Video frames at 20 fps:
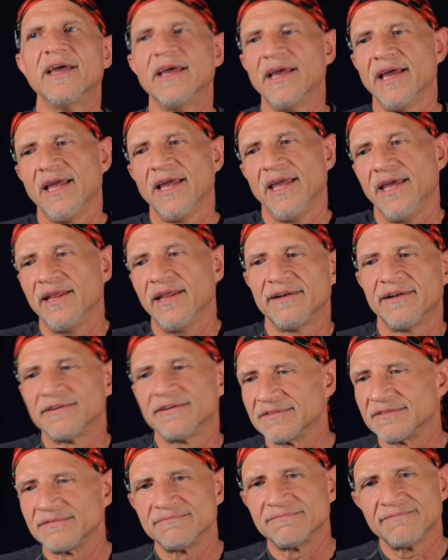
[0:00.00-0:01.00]

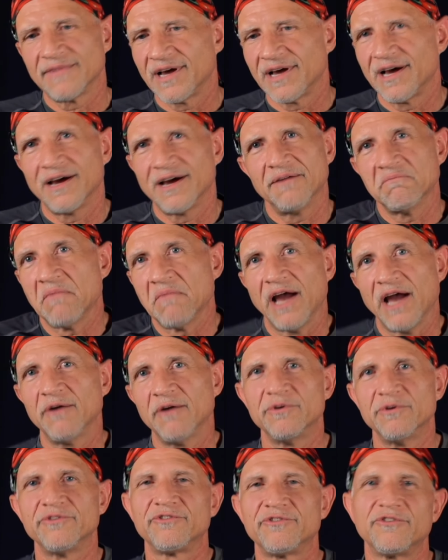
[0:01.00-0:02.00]
and I
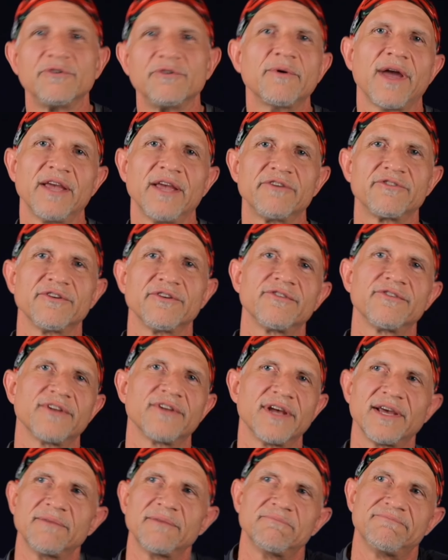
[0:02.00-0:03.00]
was too anxious and
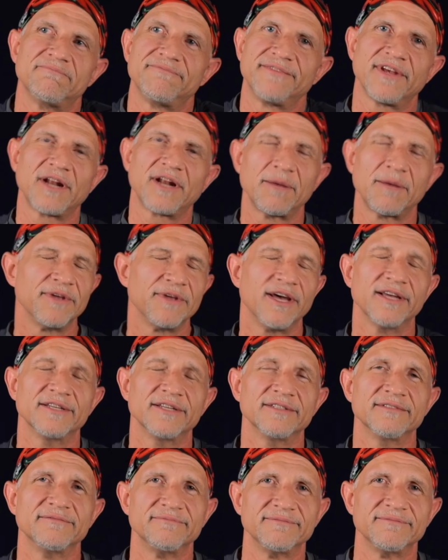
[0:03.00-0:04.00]
I said, I'm
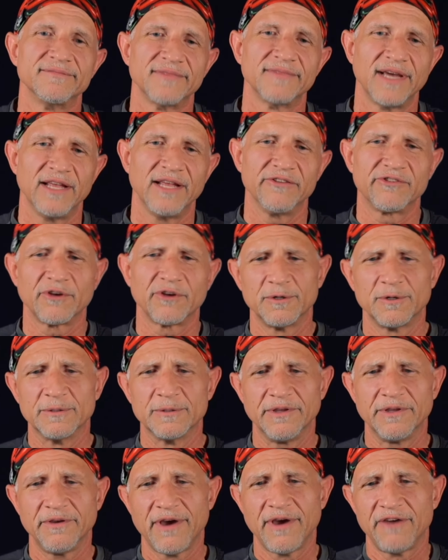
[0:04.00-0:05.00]
done. And so
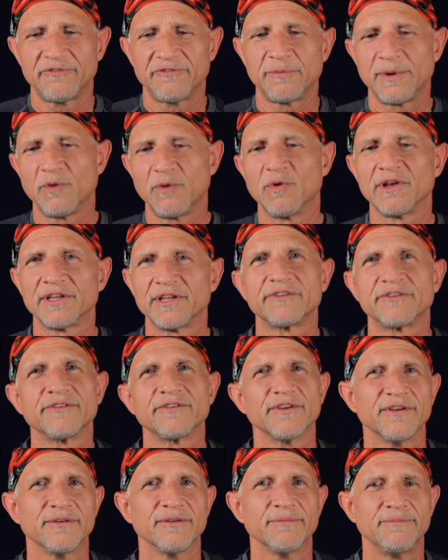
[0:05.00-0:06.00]
you have to be willing
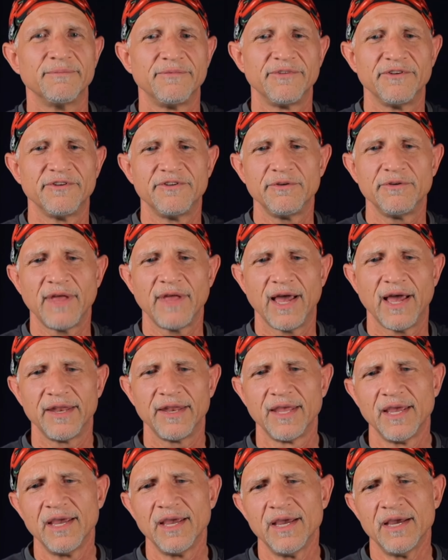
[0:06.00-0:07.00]
to do that.
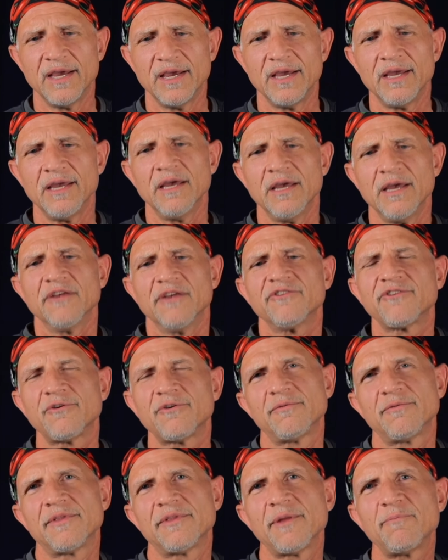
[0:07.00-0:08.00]
So
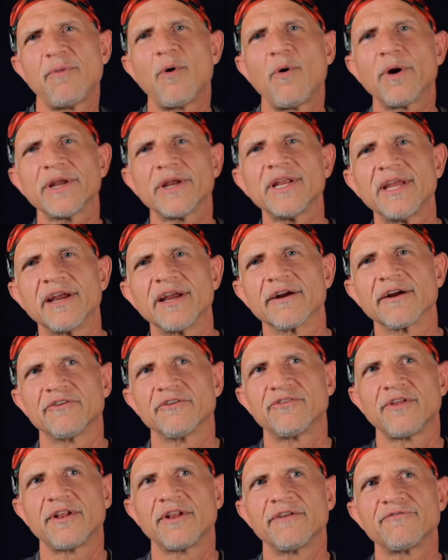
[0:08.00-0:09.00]
the point here is
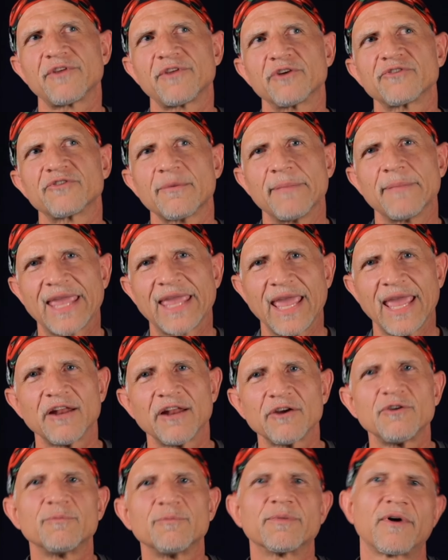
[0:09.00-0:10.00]
that if there's a
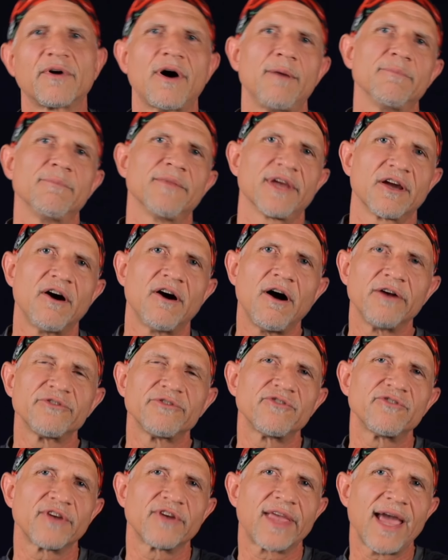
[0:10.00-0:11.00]
mechanical problem that
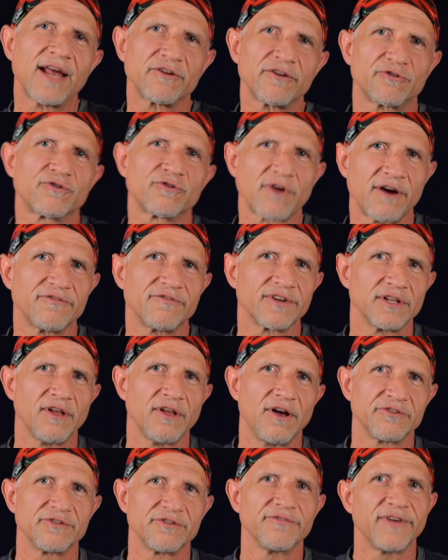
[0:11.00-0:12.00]
causes a catastrophic
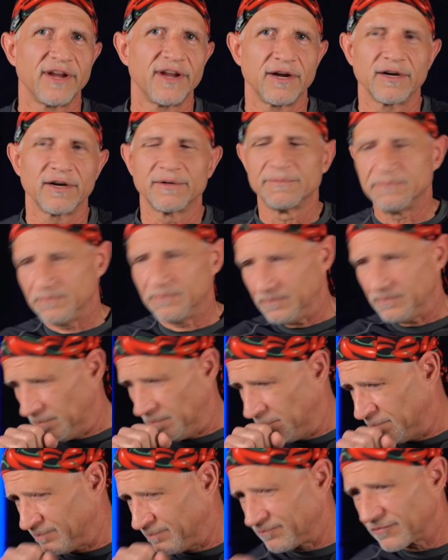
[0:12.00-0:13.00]
loss of air
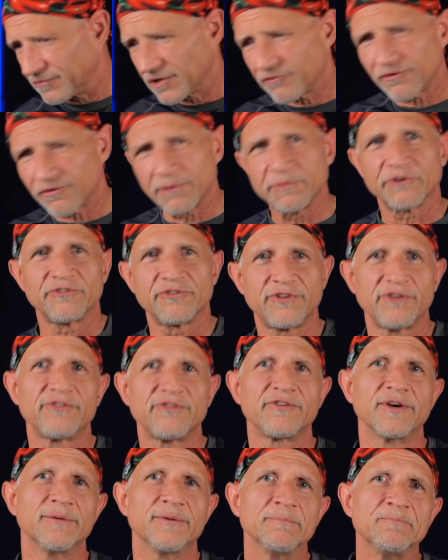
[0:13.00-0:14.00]
from your
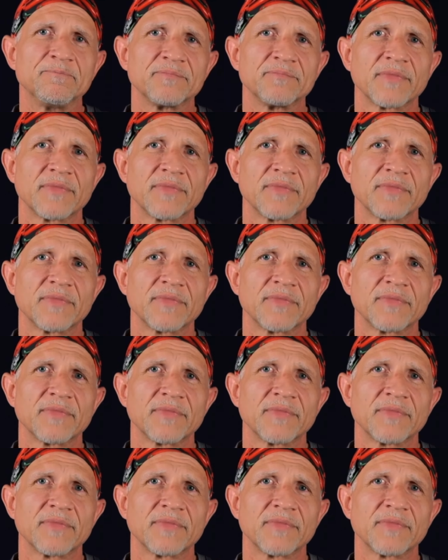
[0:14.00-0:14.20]
system,